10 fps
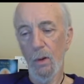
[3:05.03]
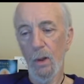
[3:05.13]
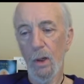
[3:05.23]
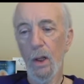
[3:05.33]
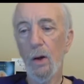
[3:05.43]

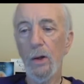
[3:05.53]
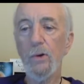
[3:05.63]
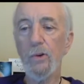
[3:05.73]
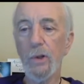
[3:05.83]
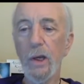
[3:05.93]
Now
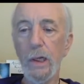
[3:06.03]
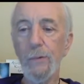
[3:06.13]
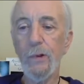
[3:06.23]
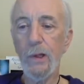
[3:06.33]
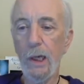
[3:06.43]
understand,
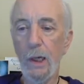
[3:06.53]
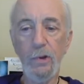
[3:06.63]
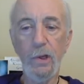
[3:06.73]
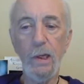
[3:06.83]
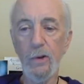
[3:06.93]
everything I'm
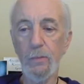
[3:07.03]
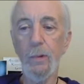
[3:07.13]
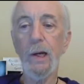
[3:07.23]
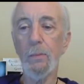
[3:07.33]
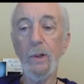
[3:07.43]
saying is
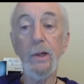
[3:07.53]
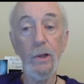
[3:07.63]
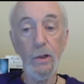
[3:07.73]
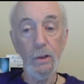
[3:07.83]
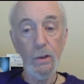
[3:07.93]
my opinion.